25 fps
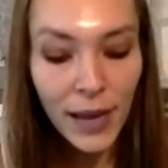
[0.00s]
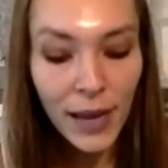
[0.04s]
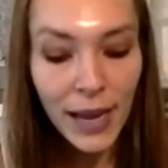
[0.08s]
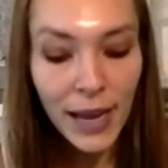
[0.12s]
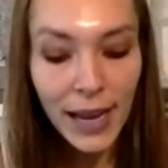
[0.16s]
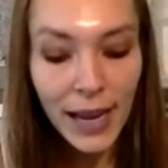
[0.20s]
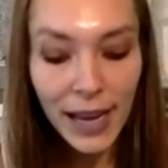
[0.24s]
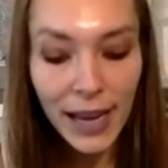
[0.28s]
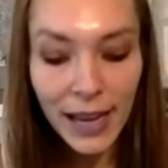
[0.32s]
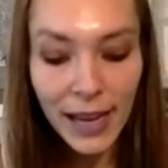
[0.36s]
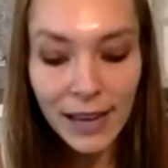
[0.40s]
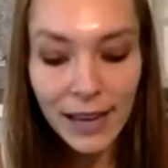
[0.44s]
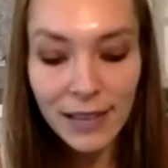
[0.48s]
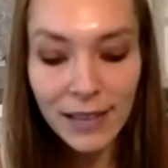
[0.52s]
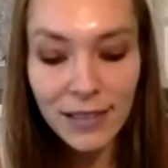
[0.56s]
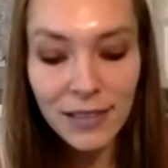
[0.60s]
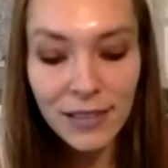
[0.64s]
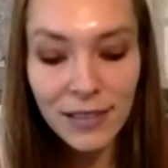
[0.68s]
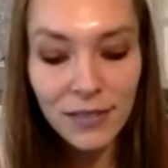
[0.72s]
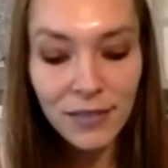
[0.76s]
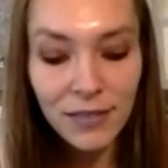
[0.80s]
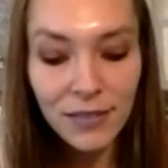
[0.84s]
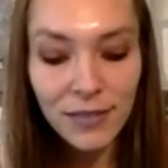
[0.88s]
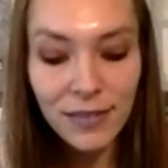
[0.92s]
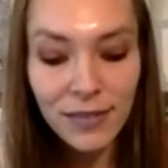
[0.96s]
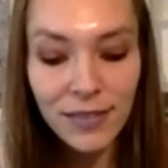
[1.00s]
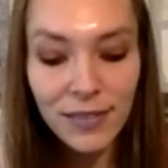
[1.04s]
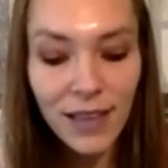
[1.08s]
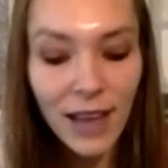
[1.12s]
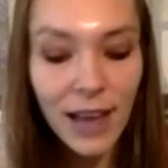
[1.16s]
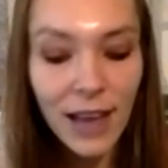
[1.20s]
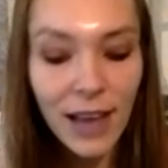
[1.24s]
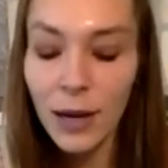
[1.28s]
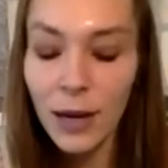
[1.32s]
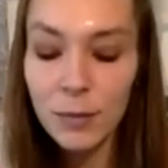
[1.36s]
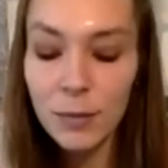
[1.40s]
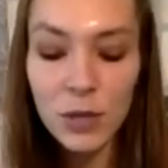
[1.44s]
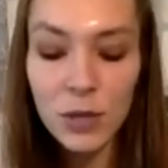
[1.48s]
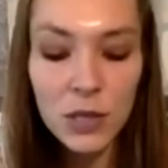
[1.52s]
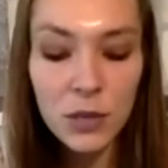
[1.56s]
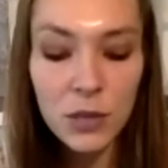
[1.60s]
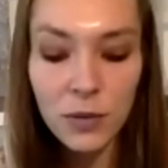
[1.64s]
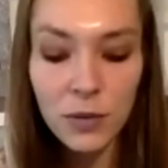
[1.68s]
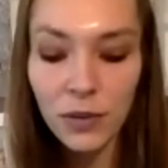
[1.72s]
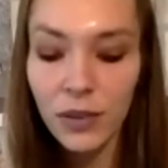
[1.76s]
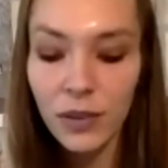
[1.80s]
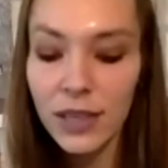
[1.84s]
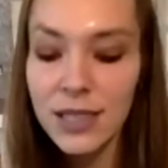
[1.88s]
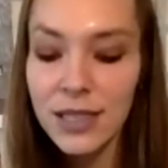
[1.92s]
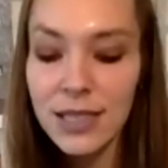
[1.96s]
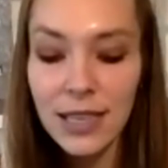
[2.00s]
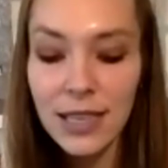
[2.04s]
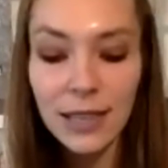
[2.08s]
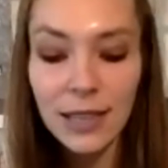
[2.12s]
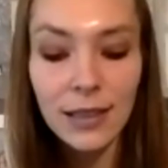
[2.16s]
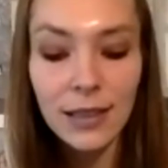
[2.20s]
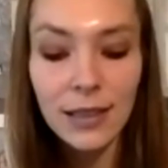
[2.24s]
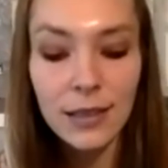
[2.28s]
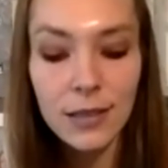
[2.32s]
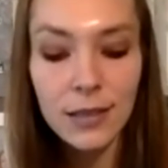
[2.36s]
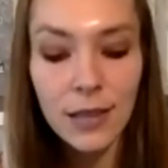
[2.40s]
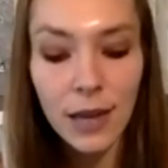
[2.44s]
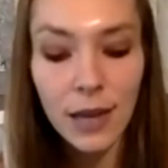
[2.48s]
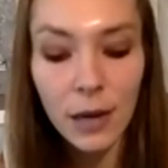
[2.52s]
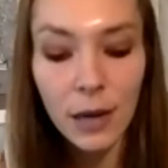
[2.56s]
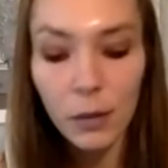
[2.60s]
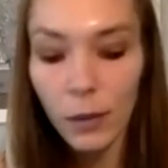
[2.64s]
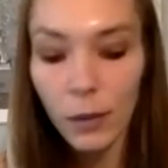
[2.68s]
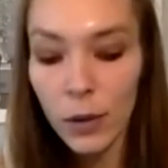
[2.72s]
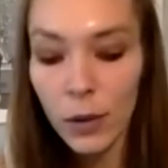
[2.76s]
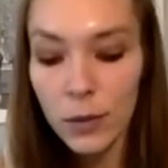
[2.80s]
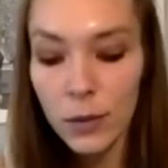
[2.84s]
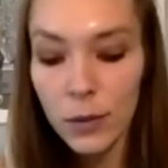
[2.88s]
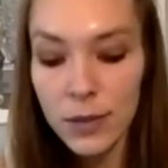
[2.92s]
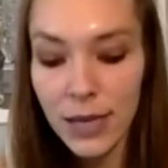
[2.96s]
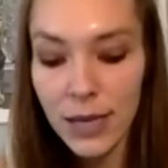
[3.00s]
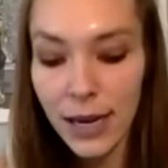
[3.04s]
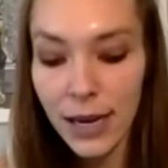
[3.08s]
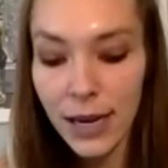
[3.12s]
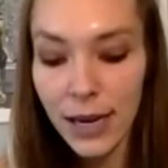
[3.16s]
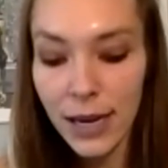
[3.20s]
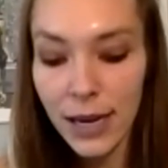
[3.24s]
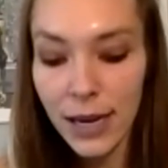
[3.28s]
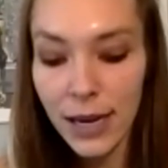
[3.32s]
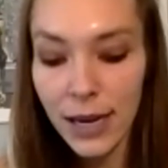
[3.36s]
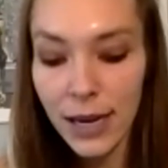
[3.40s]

And I'm just listing things that I wrote down